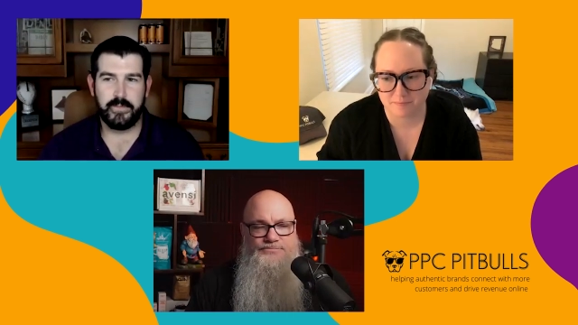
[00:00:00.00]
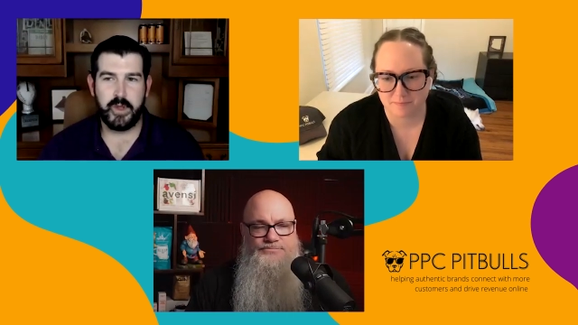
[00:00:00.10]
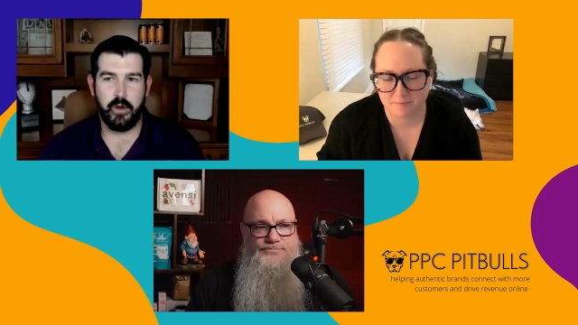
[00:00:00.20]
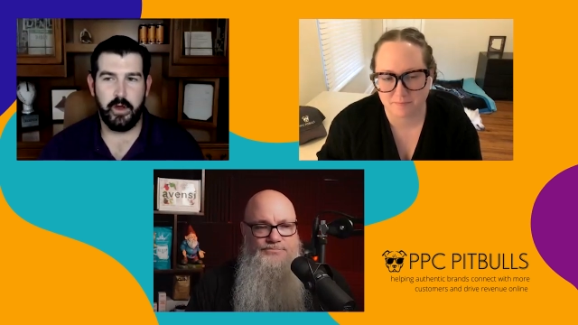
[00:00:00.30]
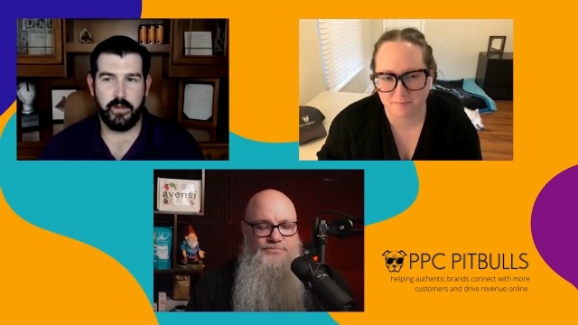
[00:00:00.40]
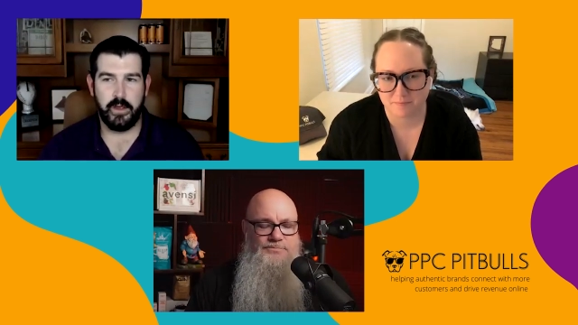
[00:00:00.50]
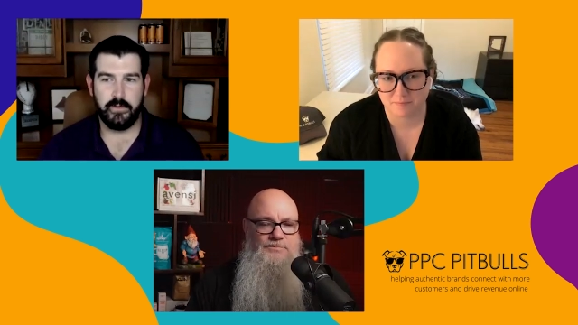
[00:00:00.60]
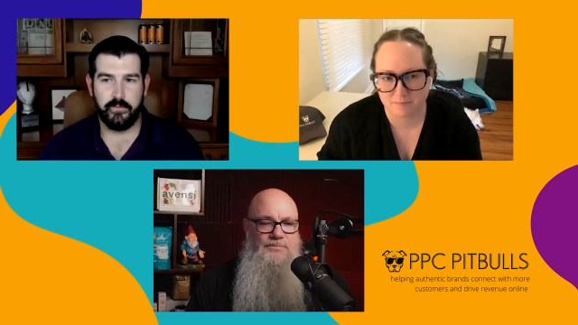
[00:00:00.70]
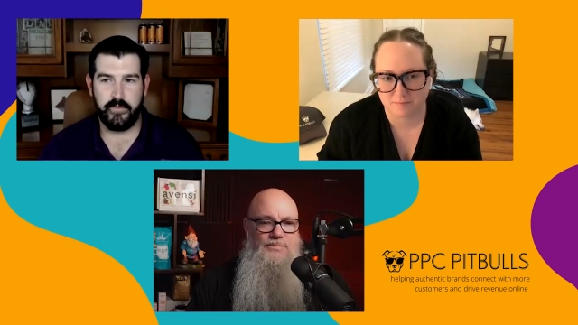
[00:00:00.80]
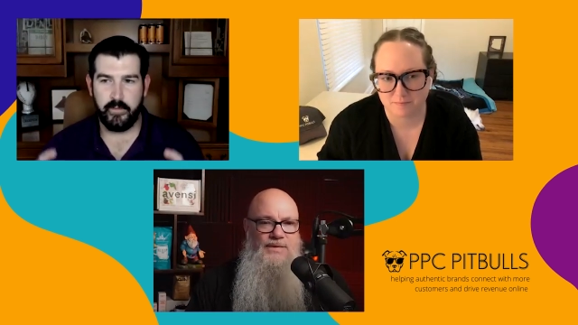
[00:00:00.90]
Speaker 1: you know,
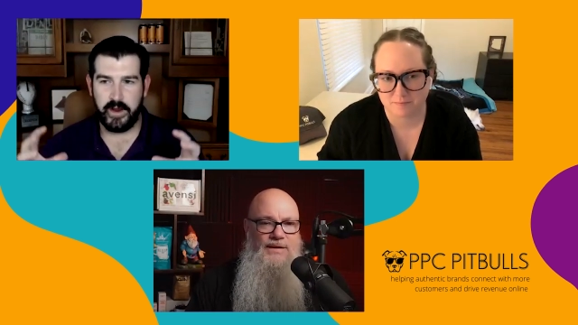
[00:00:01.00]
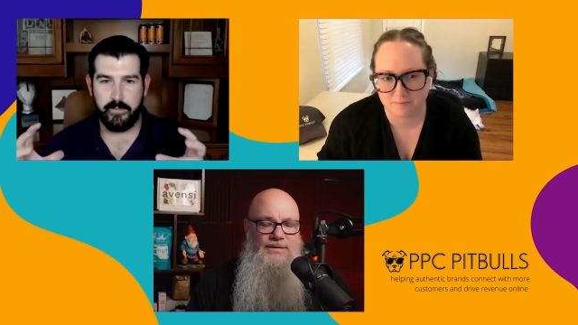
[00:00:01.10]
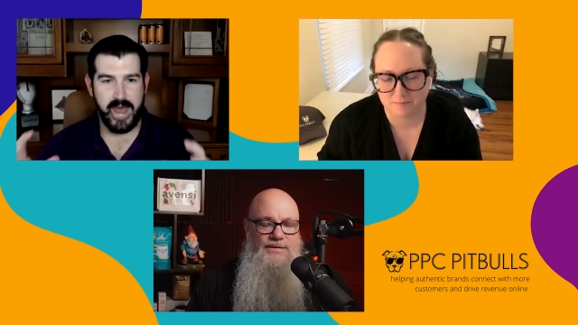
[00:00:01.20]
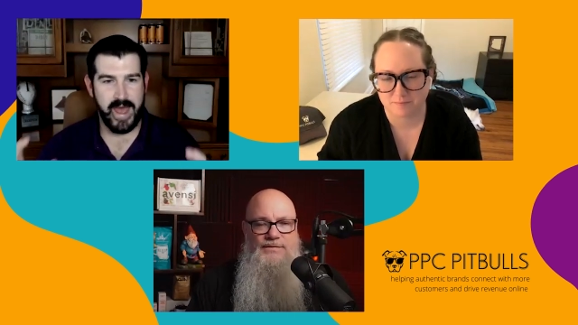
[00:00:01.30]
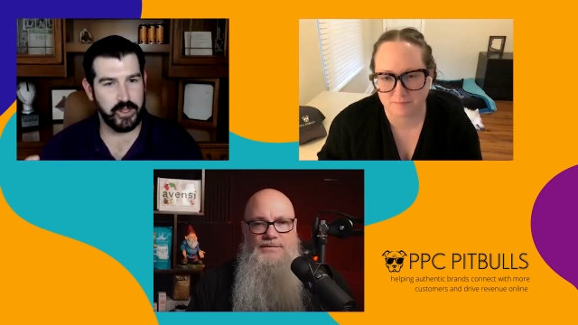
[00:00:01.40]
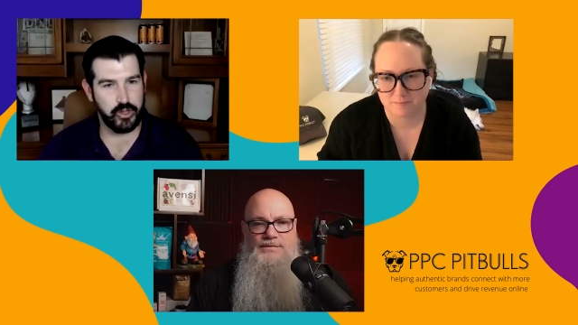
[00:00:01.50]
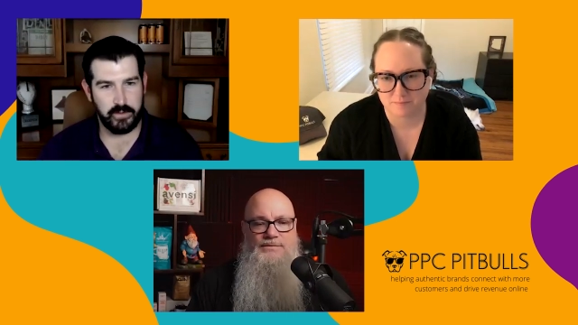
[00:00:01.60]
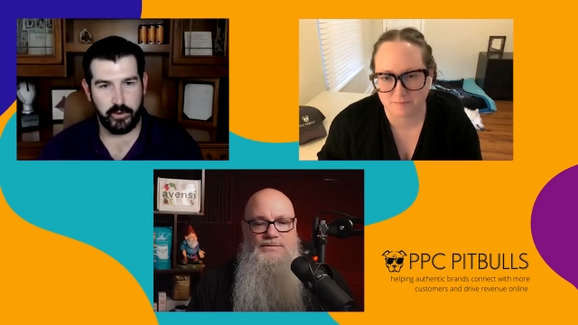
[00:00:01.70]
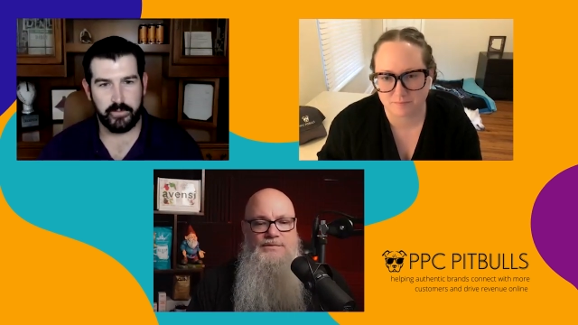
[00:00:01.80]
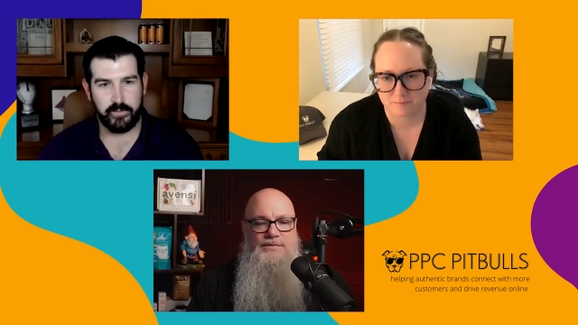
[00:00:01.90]
uh, uh, from like a
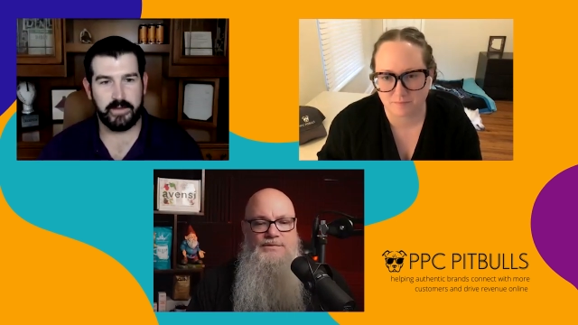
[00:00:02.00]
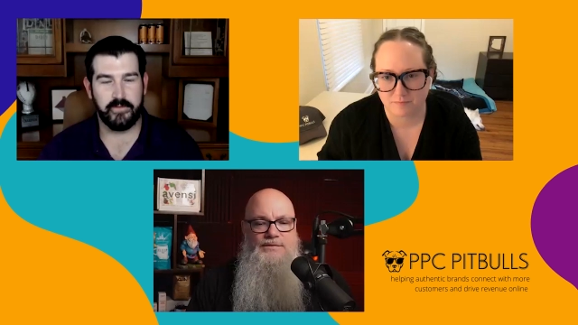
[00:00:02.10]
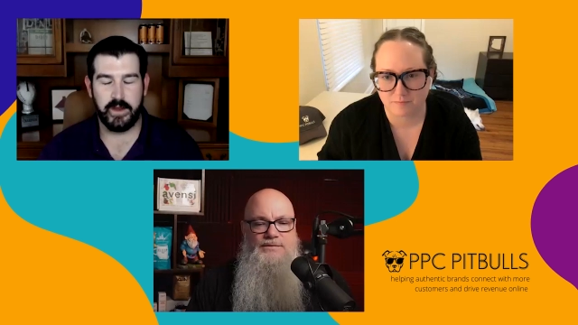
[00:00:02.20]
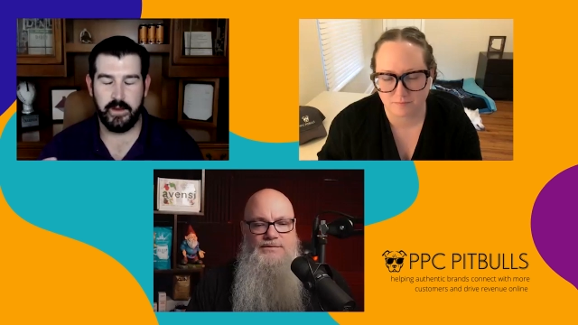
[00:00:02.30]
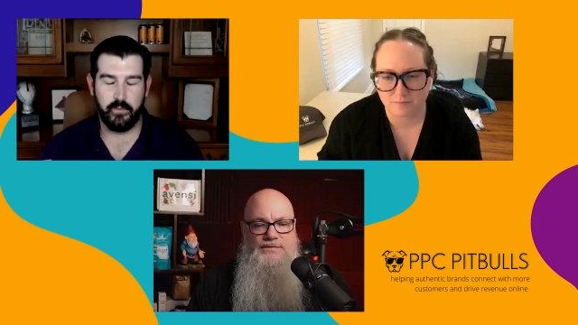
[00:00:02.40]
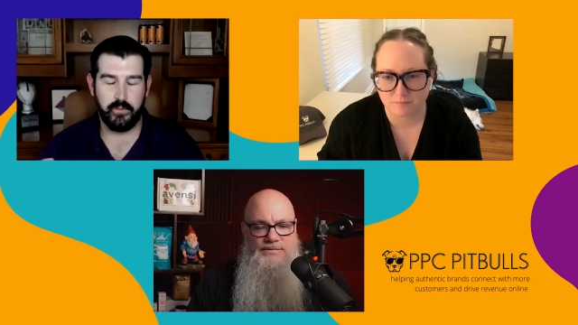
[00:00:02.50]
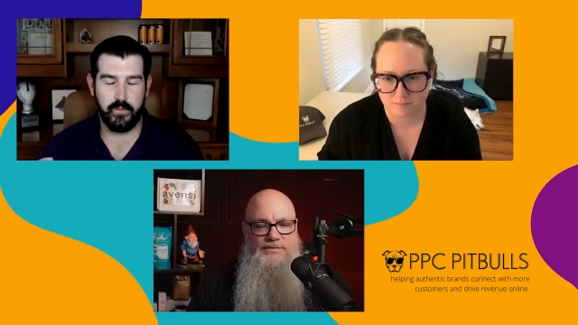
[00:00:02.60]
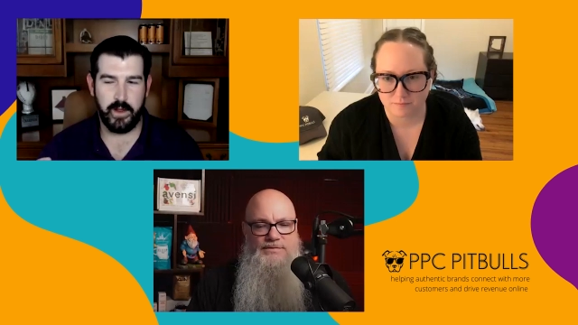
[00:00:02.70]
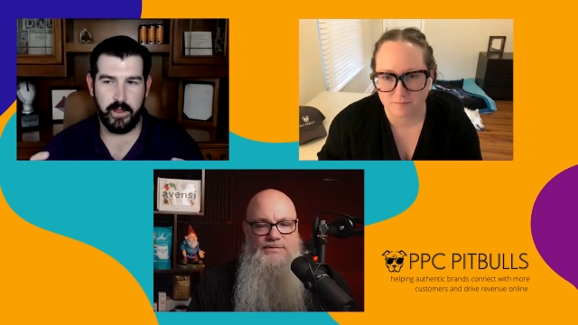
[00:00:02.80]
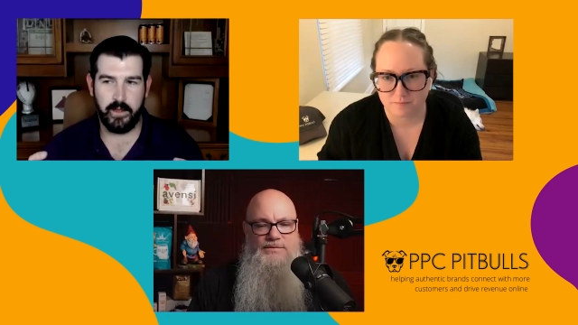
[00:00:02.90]
packaging perspective, and, and
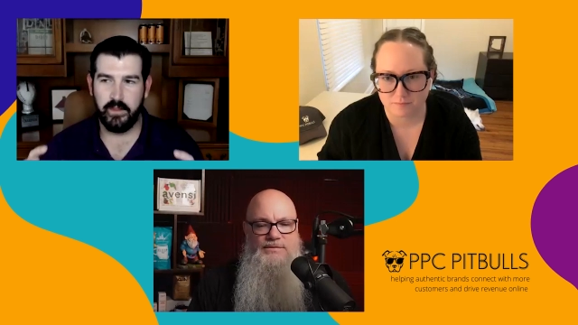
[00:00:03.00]
I,